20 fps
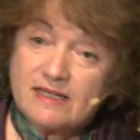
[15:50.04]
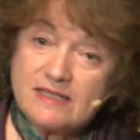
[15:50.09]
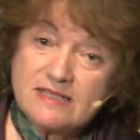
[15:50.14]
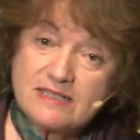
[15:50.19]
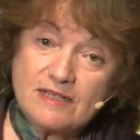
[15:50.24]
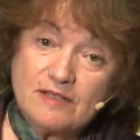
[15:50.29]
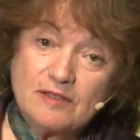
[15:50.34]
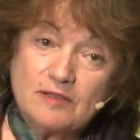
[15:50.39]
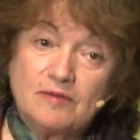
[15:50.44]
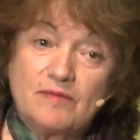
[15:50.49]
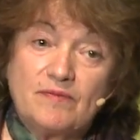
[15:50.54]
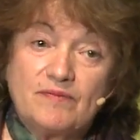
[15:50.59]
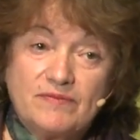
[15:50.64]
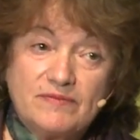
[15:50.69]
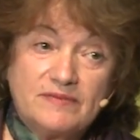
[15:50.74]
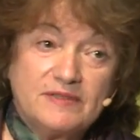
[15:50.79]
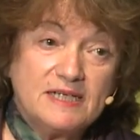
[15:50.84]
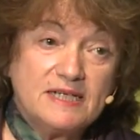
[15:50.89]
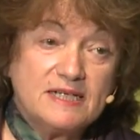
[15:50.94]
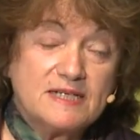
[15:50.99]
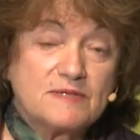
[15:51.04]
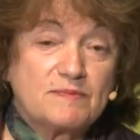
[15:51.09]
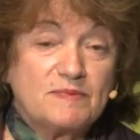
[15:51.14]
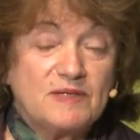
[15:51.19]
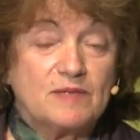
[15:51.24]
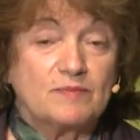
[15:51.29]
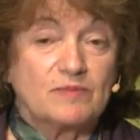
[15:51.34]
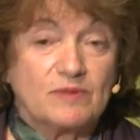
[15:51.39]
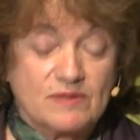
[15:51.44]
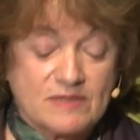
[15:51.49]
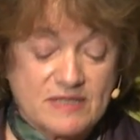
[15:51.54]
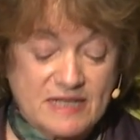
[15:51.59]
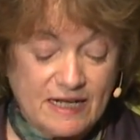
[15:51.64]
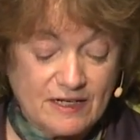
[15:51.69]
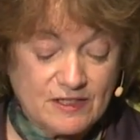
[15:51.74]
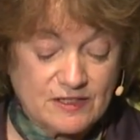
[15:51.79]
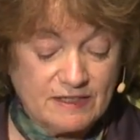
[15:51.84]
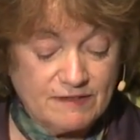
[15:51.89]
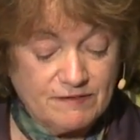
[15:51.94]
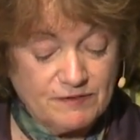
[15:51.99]
So these peoples
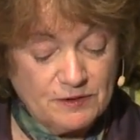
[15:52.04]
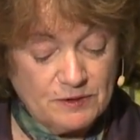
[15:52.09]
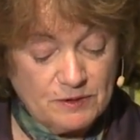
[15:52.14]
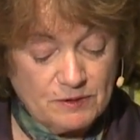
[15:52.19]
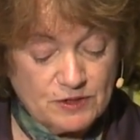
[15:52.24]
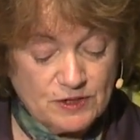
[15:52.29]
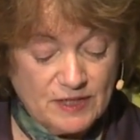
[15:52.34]
actually view